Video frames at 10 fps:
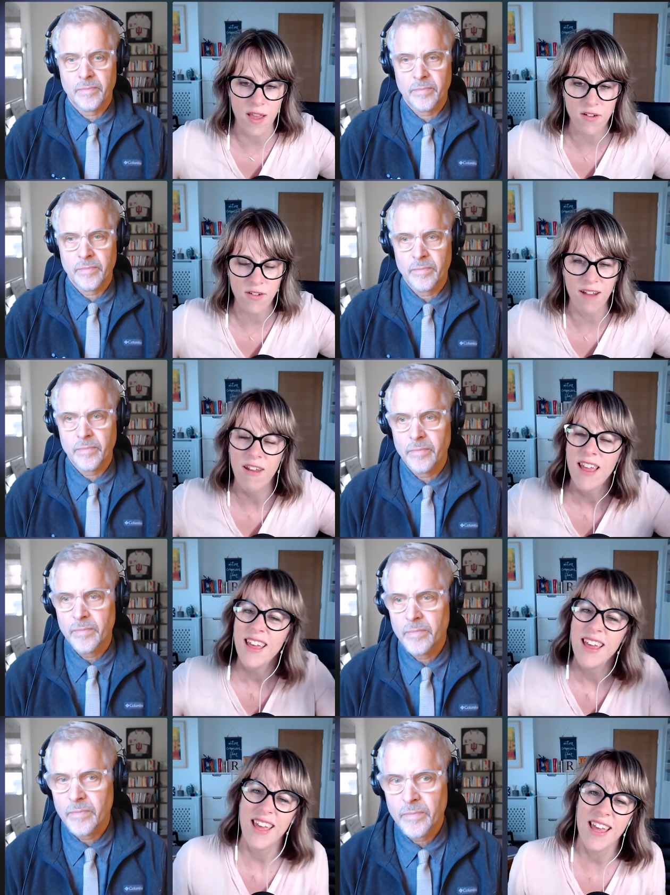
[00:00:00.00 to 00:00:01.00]
Speaker 1: etc. Now,
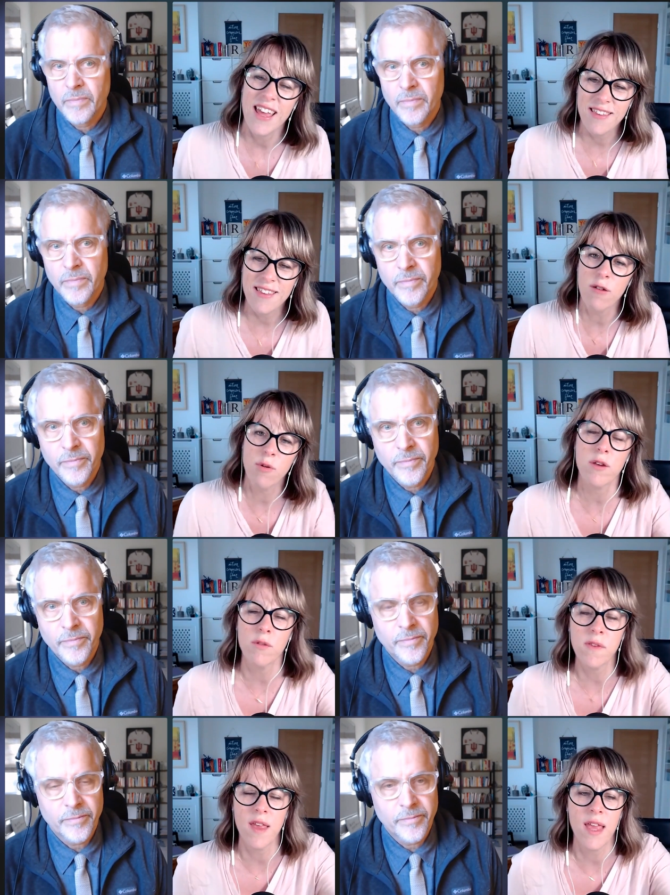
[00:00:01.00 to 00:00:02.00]
is that what
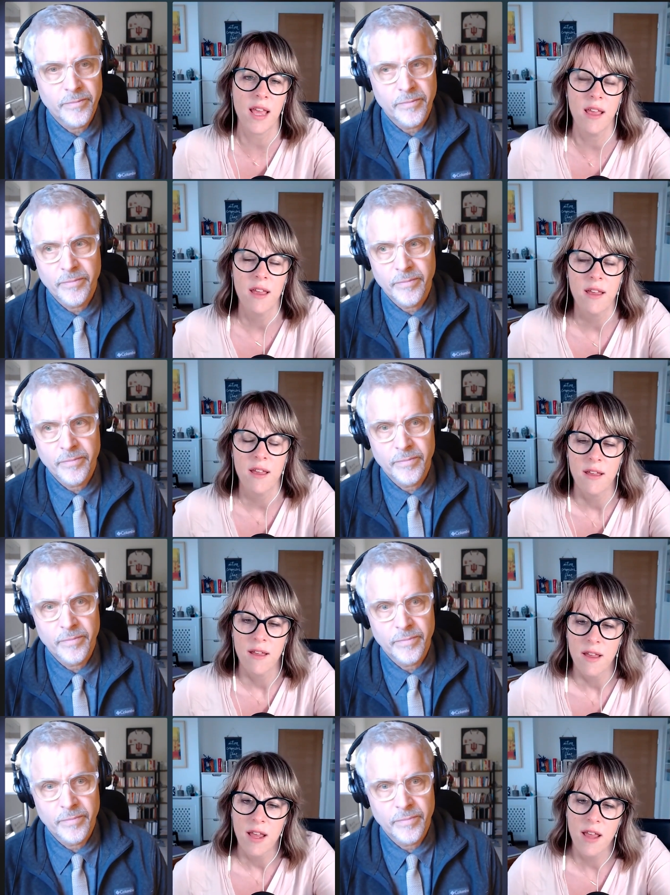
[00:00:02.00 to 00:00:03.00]
you're seeing
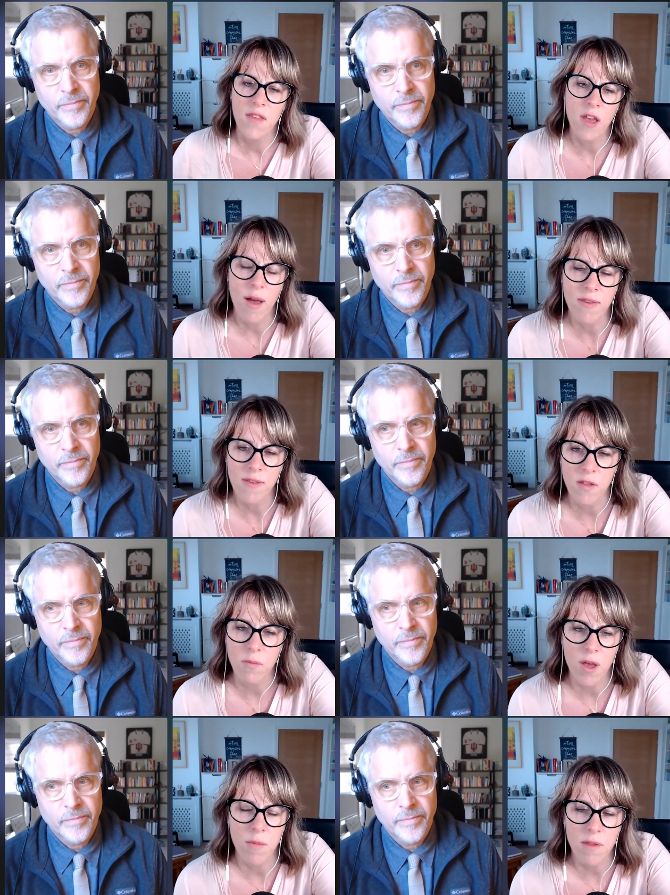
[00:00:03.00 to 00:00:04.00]
in the US at the
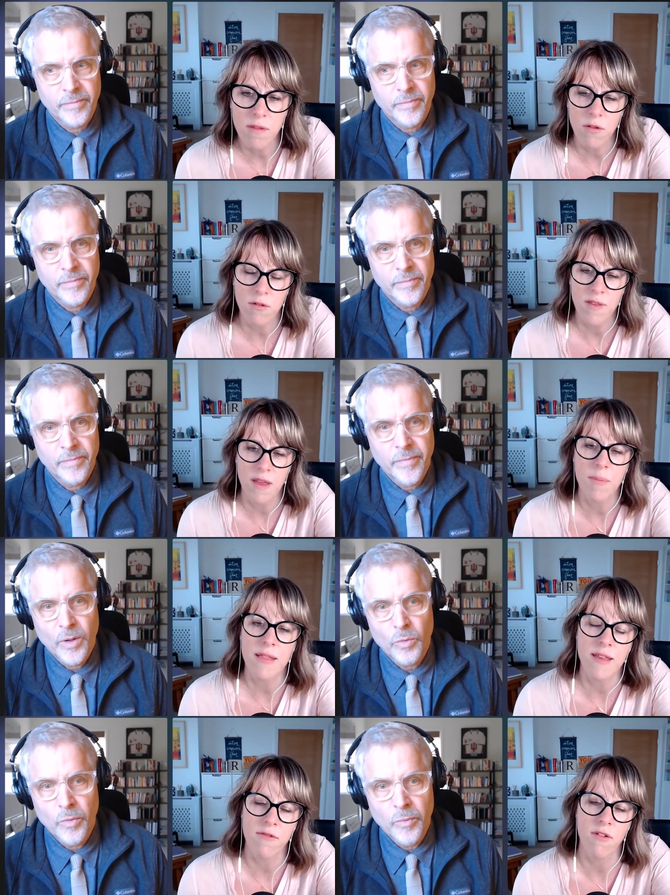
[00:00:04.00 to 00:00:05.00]
moment, or is it a
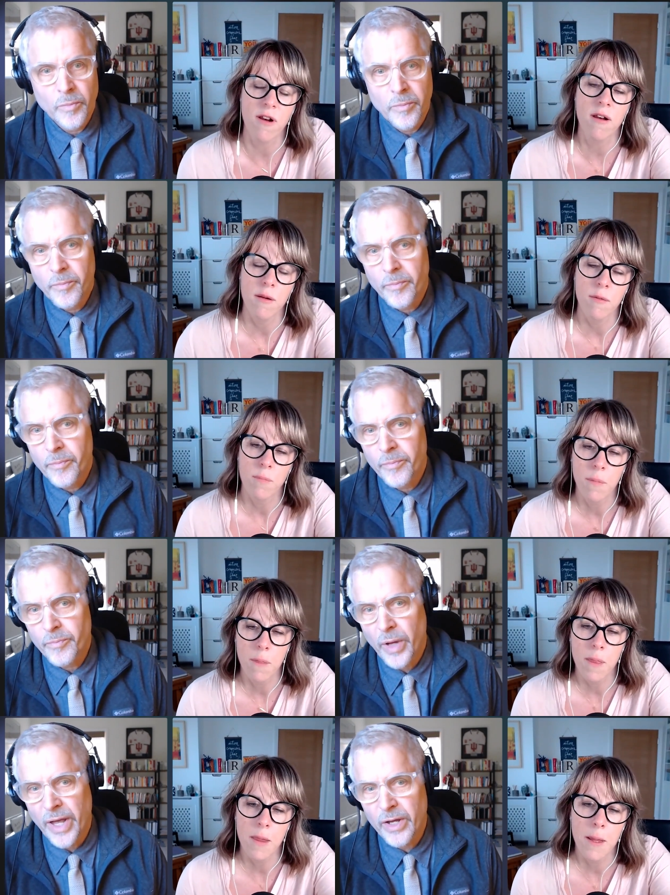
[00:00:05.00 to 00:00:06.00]
bit different?
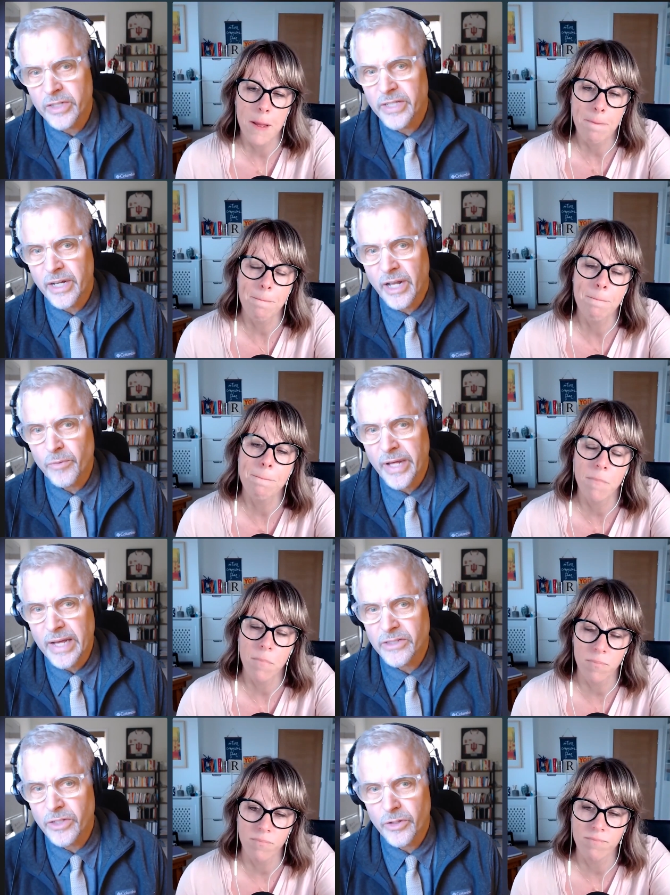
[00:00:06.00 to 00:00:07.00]
Speaker 2: Well, hang on a second. I
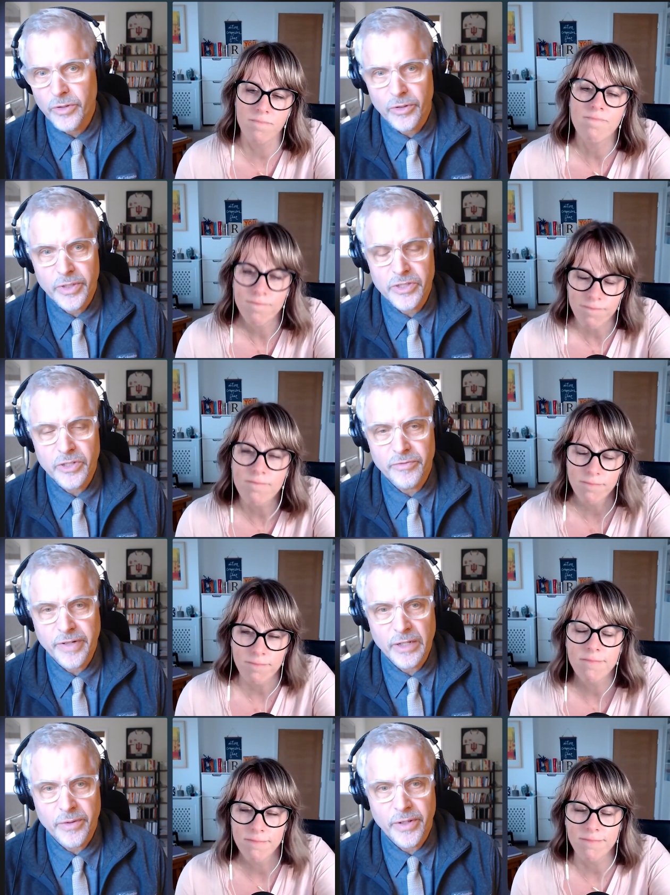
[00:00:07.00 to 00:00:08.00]
want to ask you a quick question to
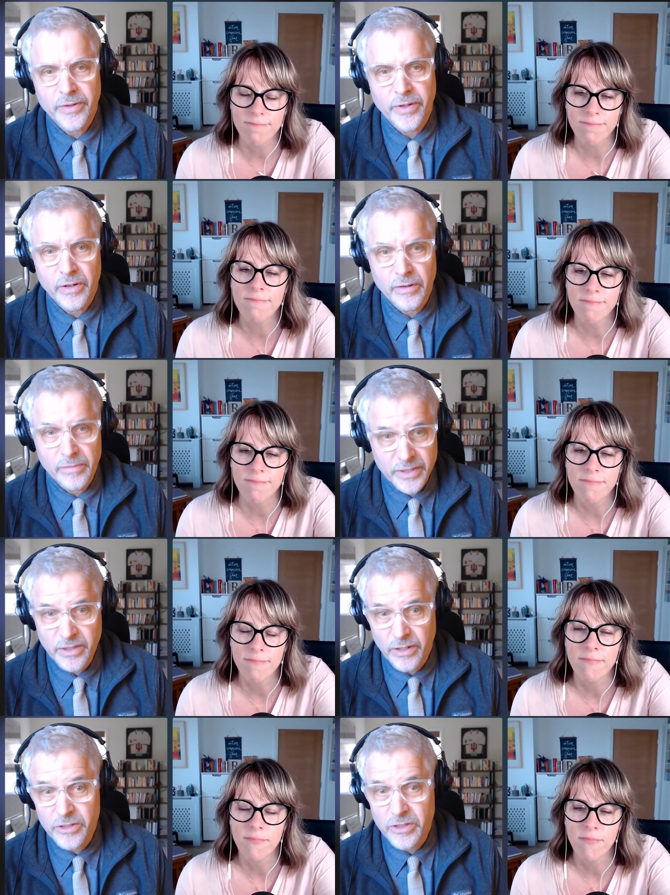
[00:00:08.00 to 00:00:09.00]
follow on There mm.
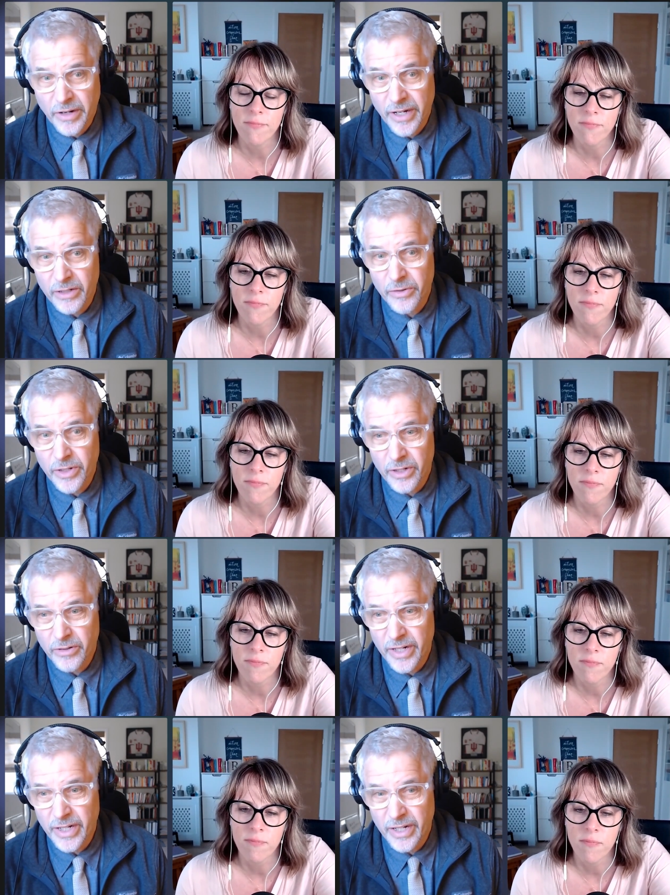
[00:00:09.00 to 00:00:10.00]
not there a strike going
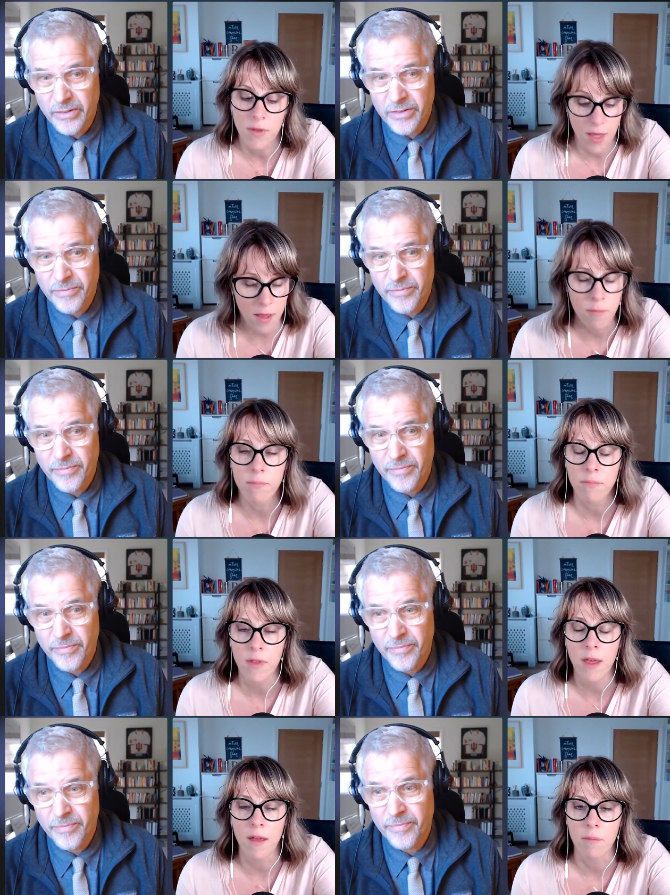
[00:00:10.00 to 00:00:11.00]
on right now? Yeah,
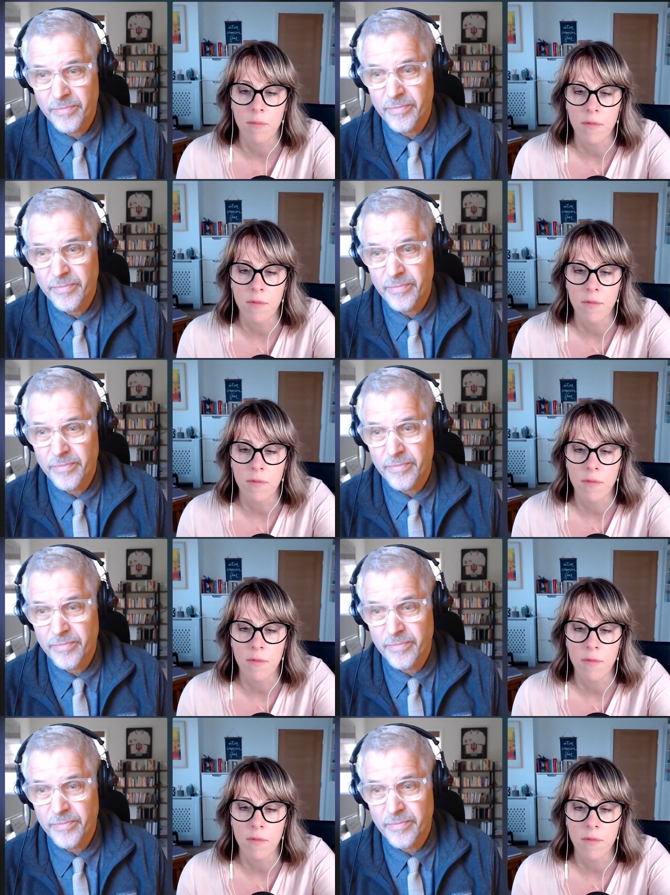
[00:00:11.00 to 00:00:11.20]
yeah,